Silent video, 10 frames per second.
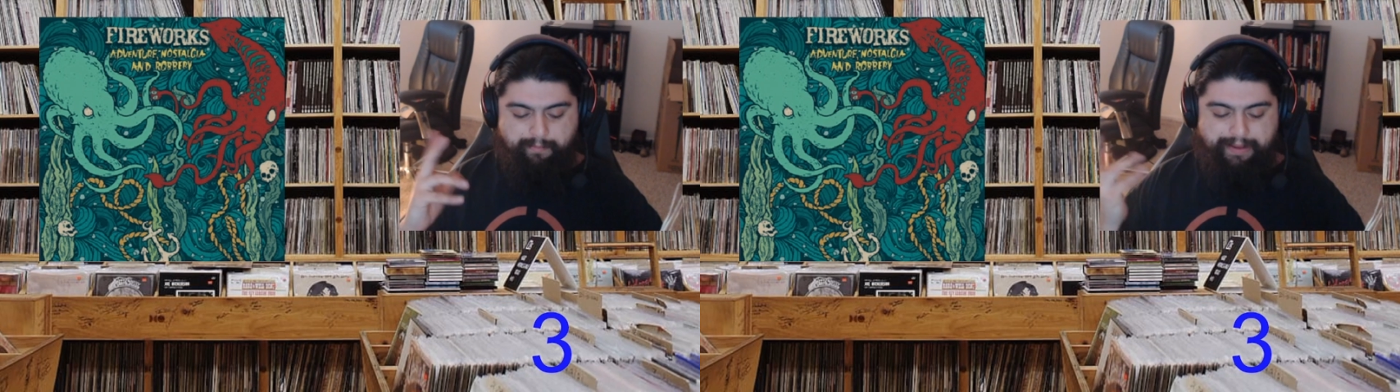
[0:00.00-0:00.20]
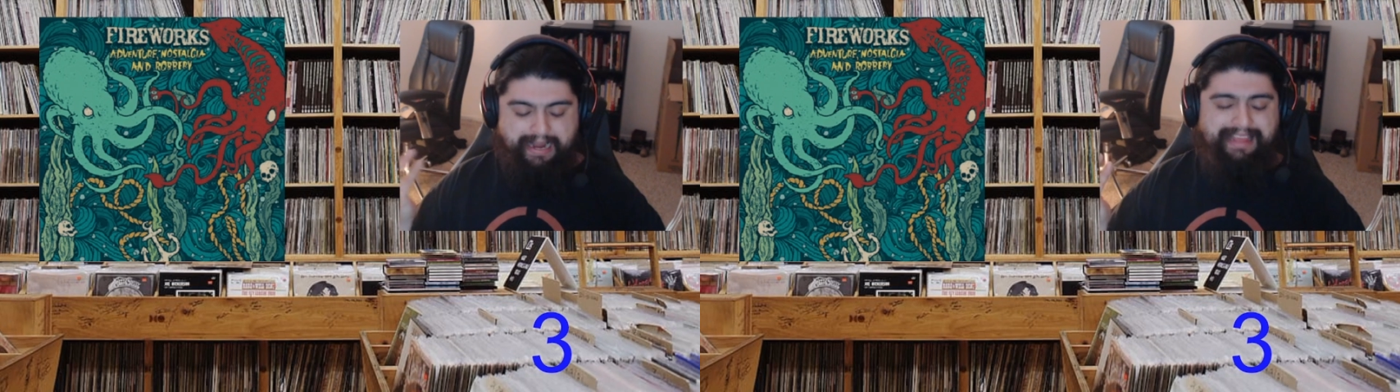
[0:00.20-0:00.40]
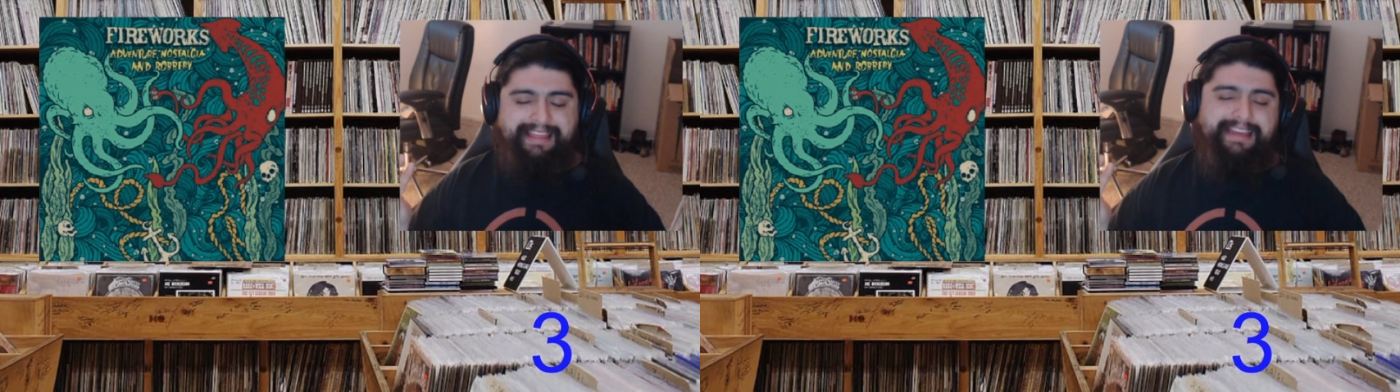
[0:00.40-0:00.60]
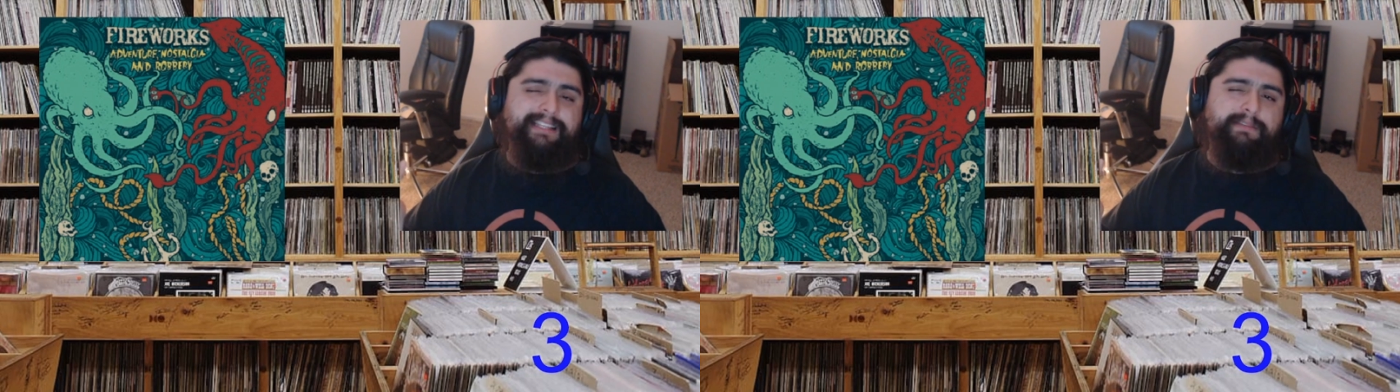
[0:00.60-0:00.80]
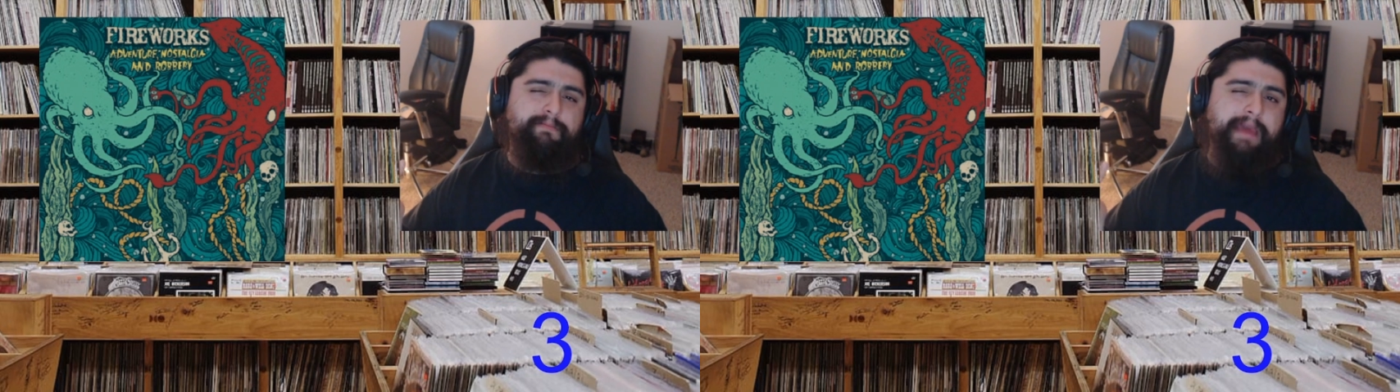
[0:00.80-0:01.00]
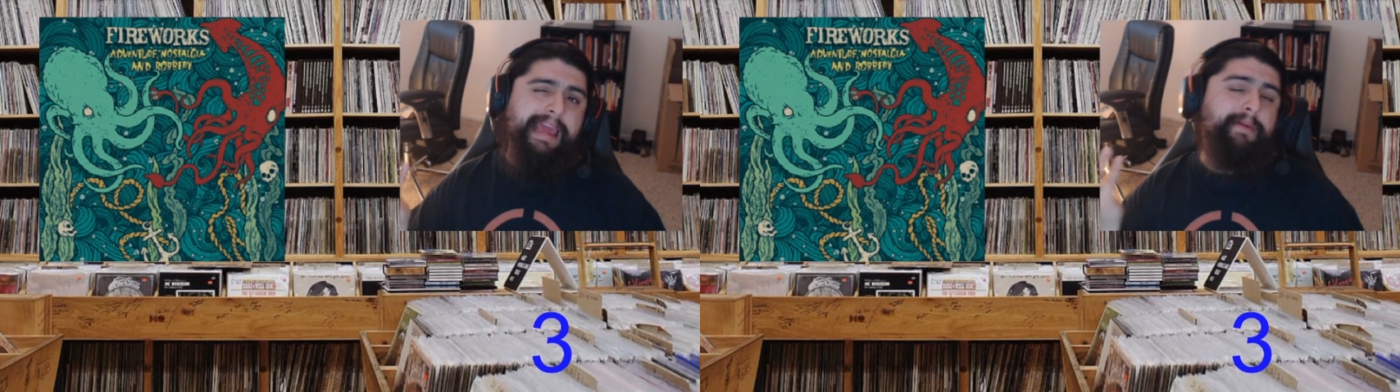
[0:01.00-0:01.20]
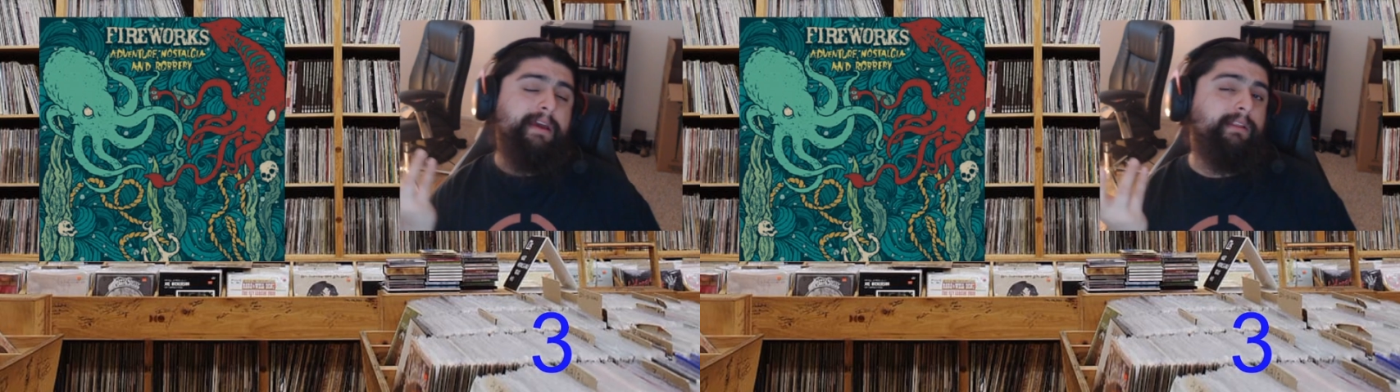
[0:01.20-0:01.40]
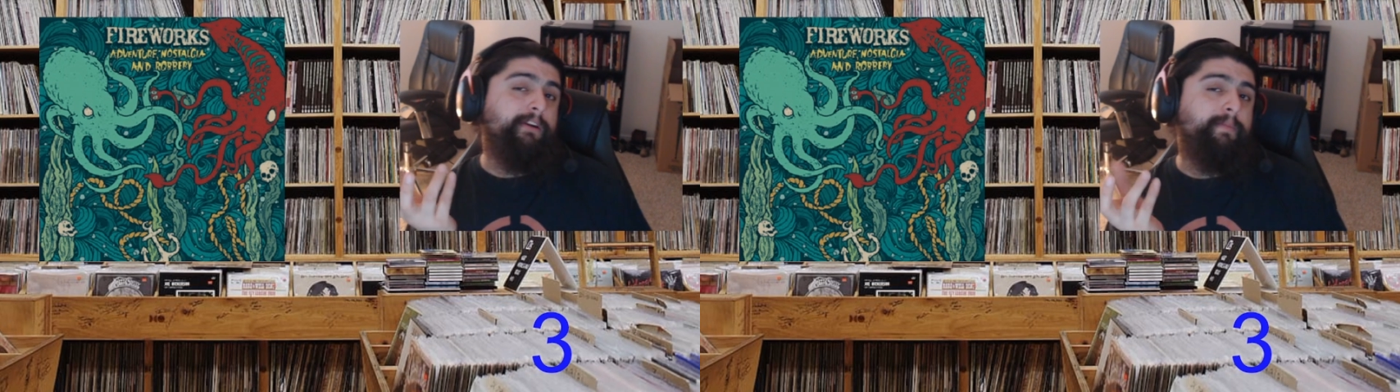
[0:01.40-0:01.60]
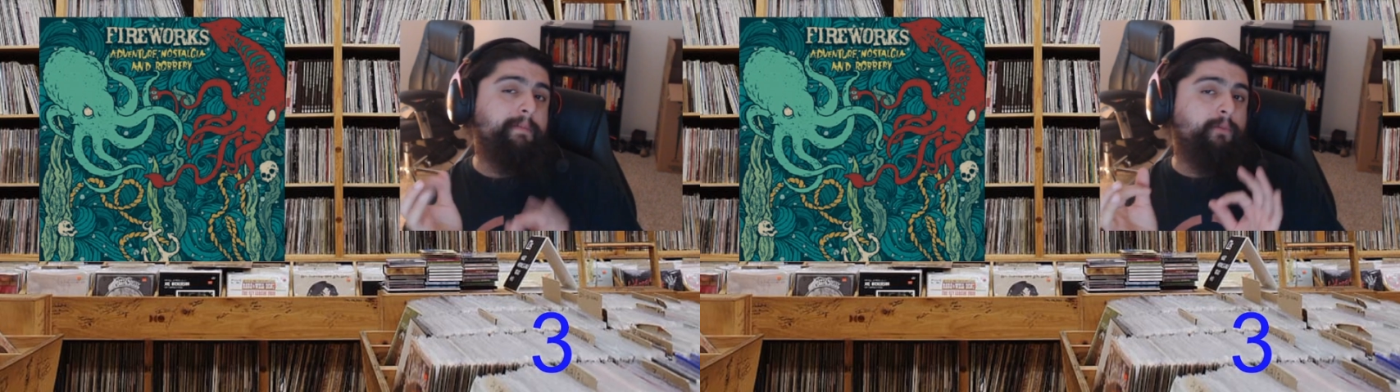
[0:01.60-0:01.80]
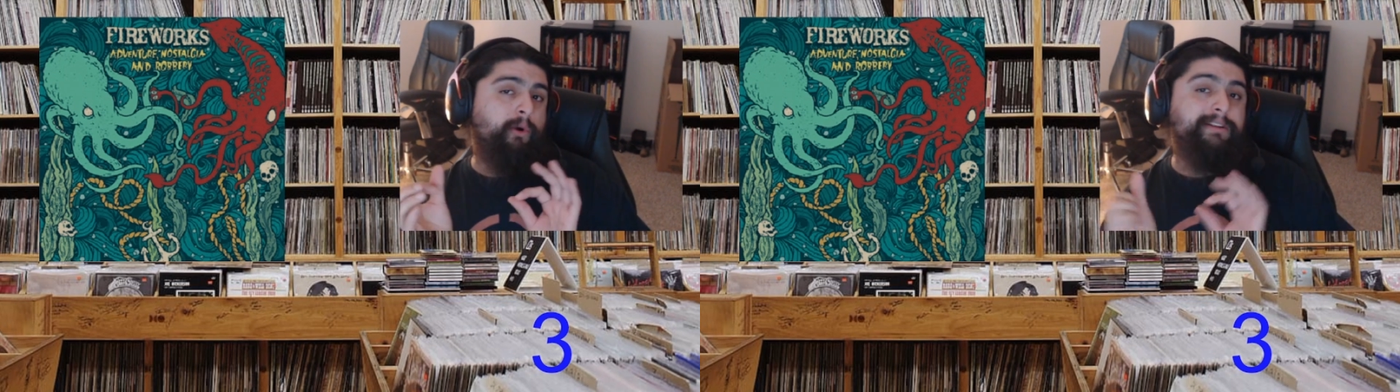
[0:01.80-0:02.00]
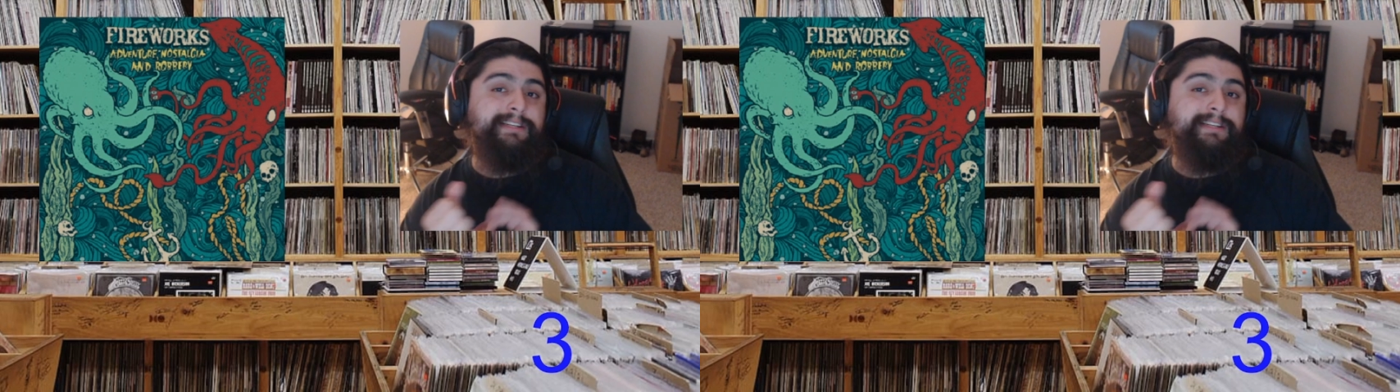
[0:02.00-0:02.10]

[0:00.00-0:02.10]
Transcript: but I think it's maybe a little bit more